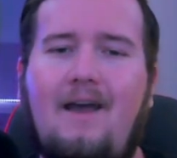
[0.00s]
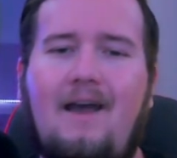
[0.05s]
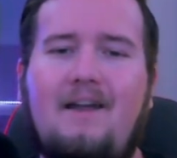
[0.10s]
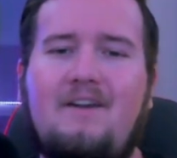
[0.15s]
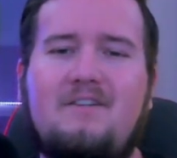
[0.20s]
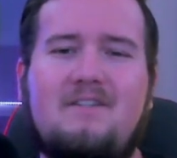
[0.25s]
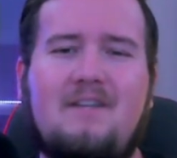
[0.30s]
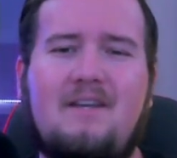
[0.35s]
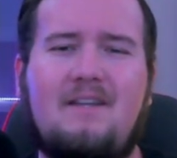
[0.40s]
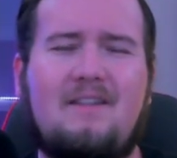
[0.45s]
I
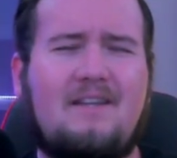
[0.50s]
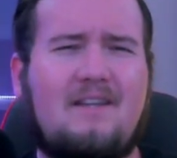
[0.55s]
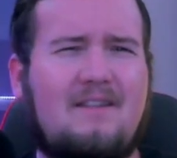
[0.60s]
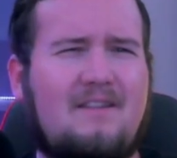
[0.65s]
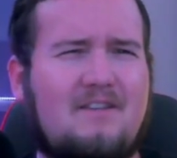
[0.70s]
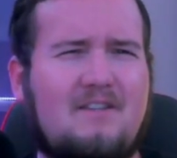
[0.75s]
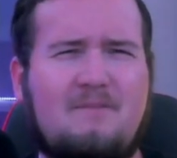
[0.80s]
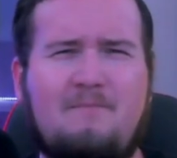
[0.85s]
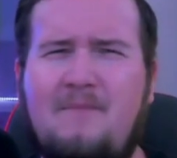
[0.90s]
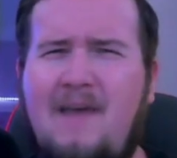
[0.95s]
just think that
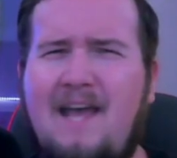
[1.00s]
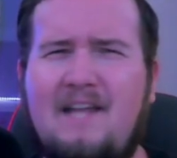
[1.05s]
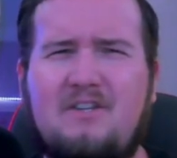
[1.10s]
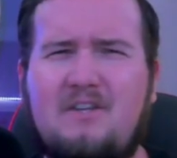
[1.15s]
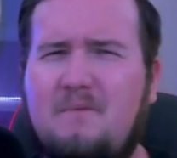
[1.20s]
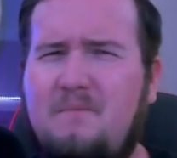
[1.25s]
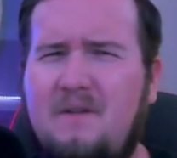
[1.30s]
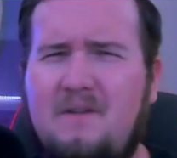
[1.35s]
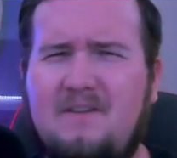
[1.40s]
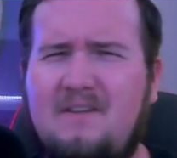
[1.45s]
this
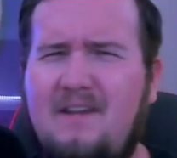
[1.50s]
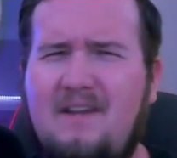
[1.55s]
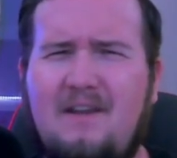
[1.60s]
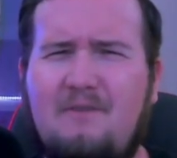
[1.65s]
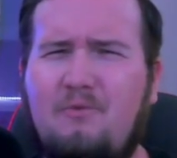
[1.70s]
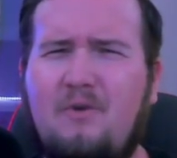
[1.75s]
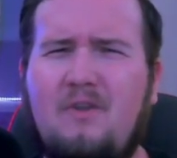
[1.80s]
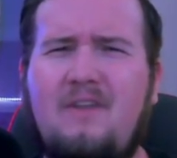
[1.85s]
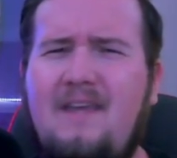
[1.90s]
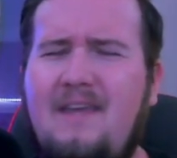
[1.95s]
matchup
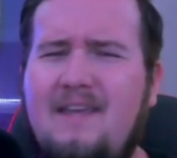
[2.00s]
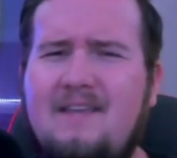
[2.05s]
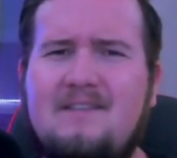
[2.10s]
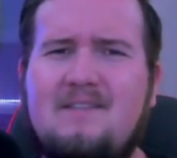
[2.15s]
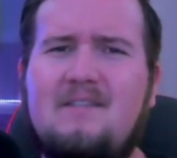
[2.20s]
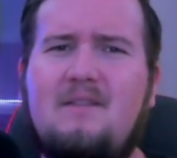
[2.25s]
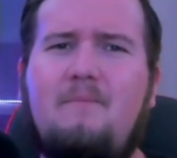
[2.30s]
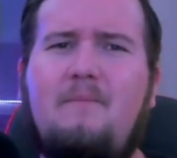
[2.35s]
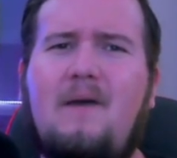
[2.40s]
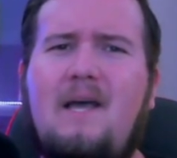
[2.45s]
it really
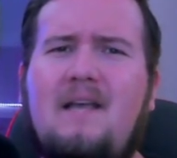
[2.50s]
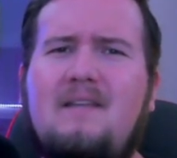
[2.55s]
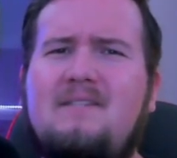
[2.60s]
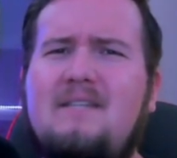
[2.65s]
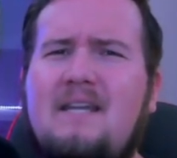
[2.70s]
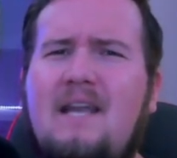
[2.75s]
isn't the best,